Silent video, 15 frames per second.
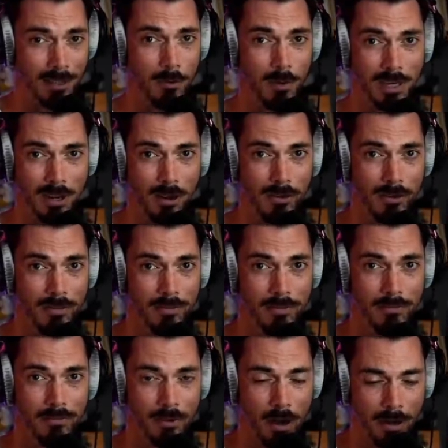we know.
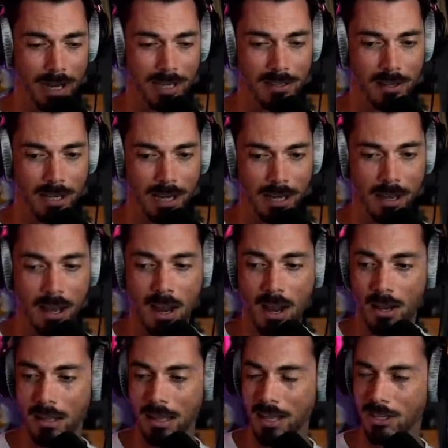Very exciting.
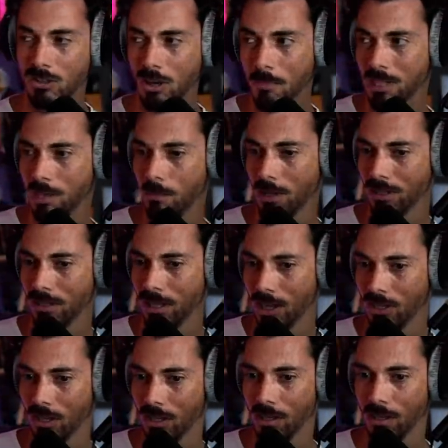Let's jump into the
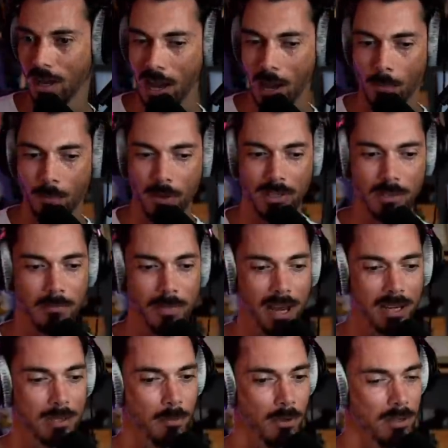presentation. Alpus
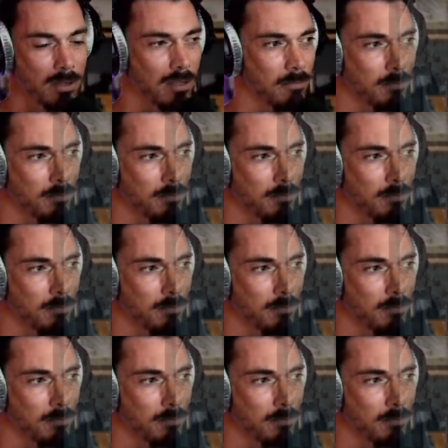Maximus.